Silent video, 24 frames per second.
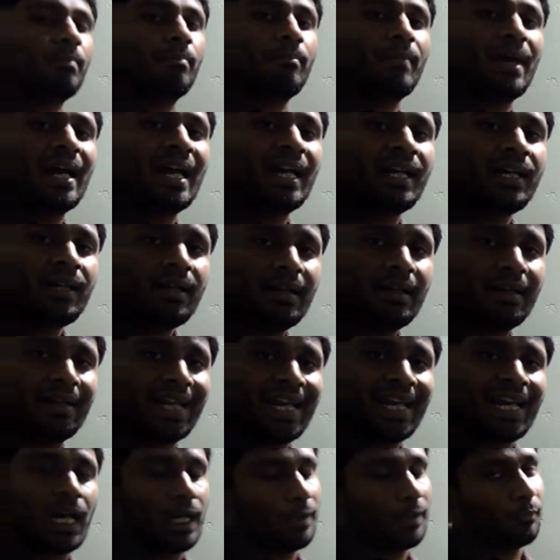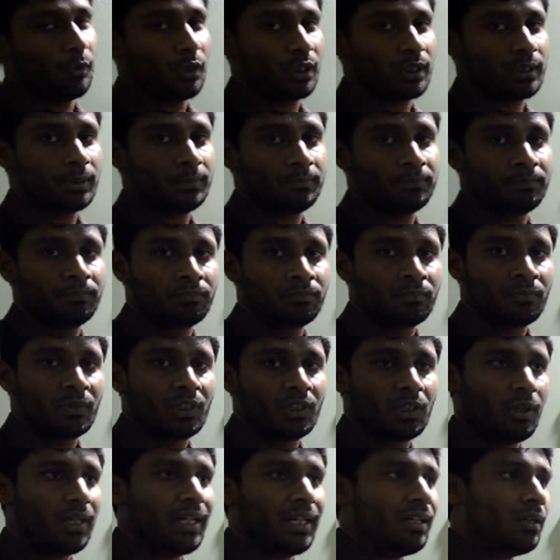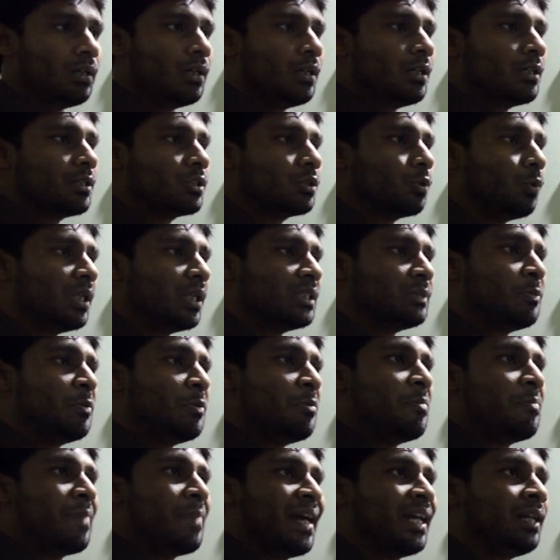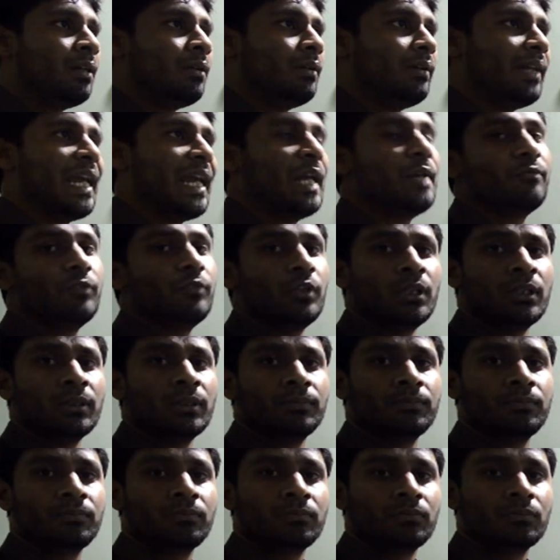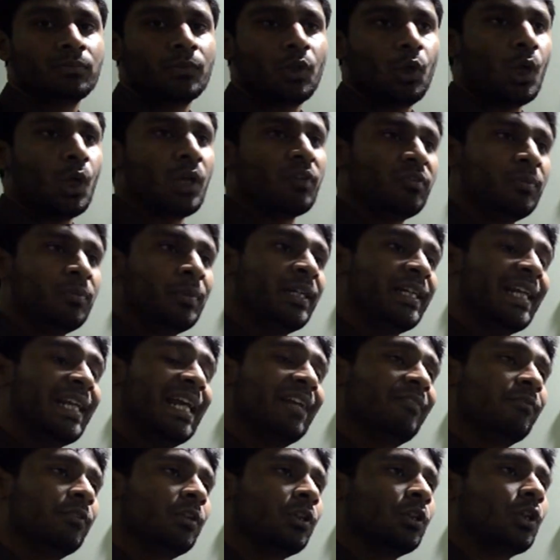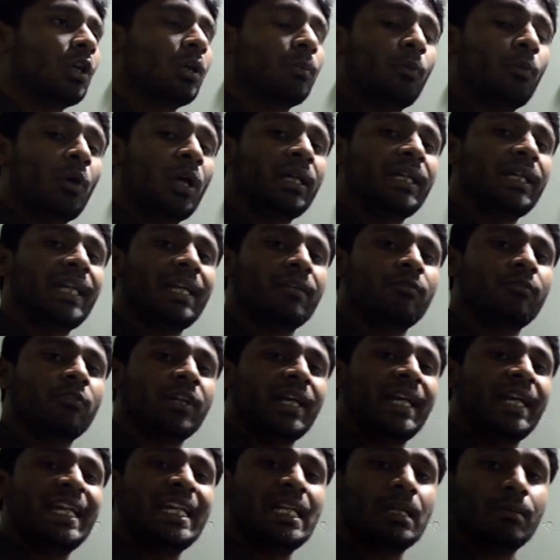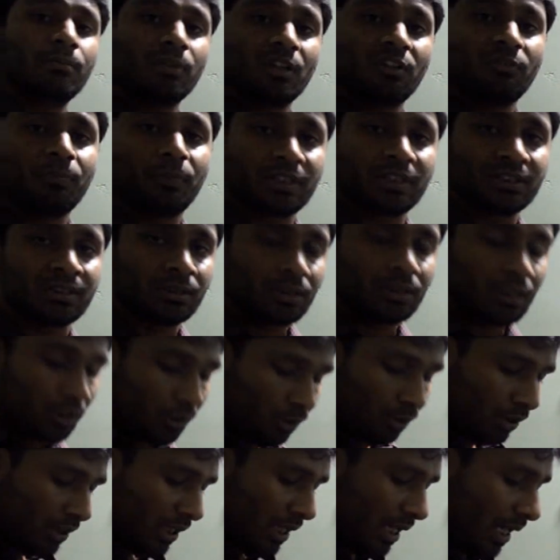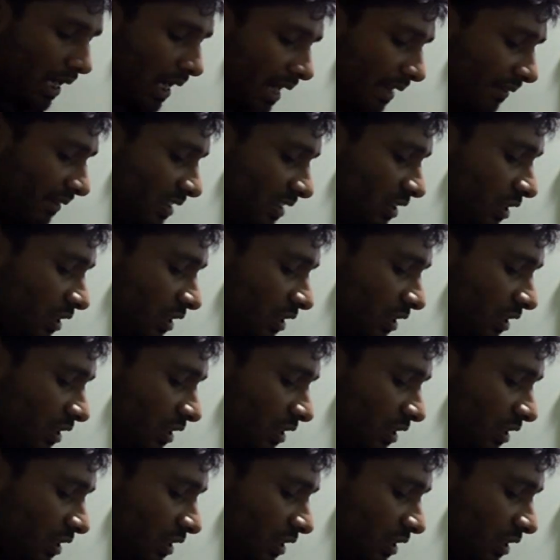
man, day and work. Got it? So what's maybe man, day and work, or woman, day and work, or boy, day and work, any number of persons, and this